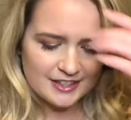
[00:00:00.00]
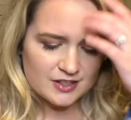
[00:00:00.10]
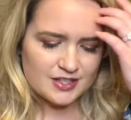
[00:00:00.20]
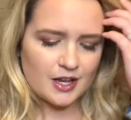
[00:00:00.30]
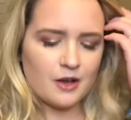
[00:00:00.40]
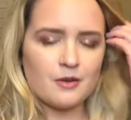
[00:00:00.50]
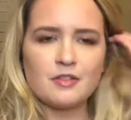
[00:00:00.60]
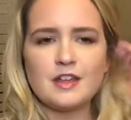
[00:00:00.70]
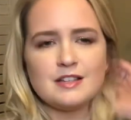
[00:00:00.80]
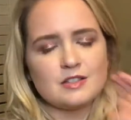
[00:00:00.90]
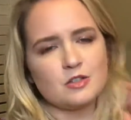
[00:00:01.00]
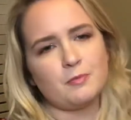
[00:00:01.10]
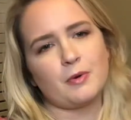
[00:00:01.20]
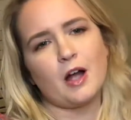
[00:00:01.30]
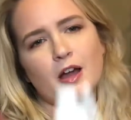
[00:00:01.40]
So these two
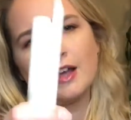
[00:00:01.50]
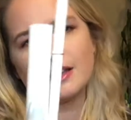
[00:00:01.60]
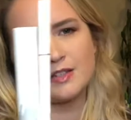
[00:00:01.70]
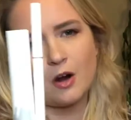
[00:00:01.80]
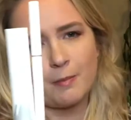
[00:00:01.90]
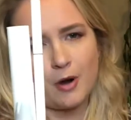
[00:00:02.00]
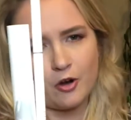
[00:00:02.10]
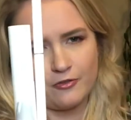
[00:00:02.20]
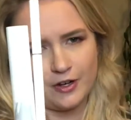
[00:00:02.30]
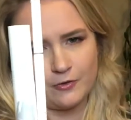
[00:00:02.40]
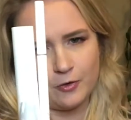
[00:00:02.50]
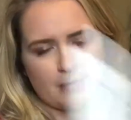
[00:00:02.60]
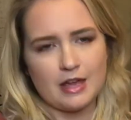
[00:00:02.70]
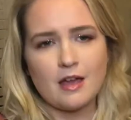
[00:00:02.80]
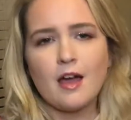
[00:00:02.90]
products are perfect for
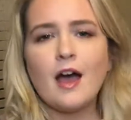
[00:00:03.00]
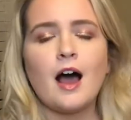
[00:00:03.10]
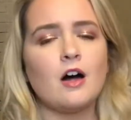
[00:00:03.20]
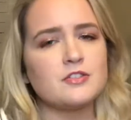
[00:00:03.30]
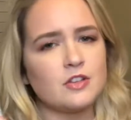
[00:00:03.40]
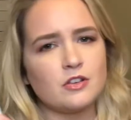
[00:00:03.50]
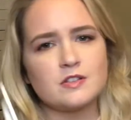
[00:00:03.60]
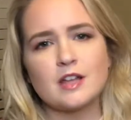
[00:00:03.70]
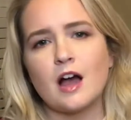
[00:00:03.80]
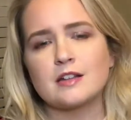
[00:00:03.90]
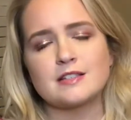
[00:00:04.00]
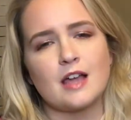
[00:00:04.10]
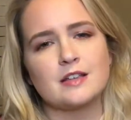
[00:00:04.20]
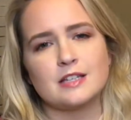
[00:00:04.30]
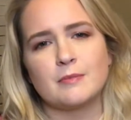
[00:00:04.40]
me. I also use the
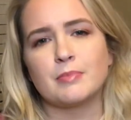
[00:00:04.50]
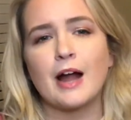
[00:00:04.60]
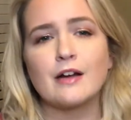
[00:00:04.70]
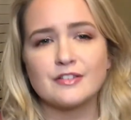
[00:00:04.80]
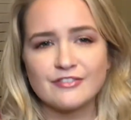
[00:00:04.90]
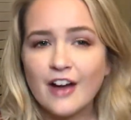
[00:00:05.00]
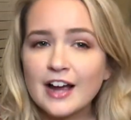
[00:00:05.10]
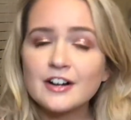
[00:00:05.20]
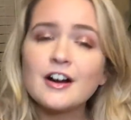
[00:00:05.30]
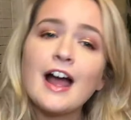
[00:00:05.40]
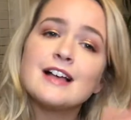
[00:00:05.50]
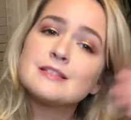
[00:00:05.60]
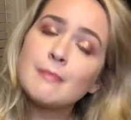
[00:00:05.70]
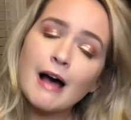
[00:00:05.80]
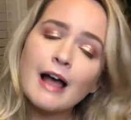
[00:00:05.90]
Anastasia Brow Definer as
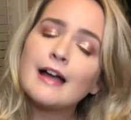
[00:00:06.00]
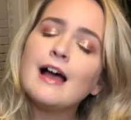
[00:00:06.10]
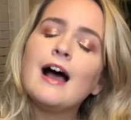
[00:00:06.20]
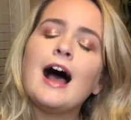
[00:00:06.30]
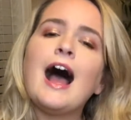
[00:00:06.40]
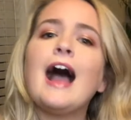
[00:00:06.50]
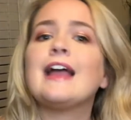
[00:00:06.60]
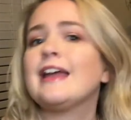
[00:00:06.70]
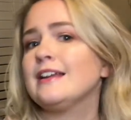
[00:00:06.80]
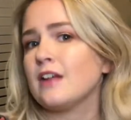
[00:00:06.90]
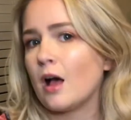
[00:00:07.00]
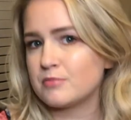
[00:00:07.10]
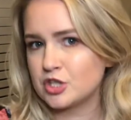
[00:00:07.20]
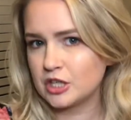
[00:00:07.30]
my high-end option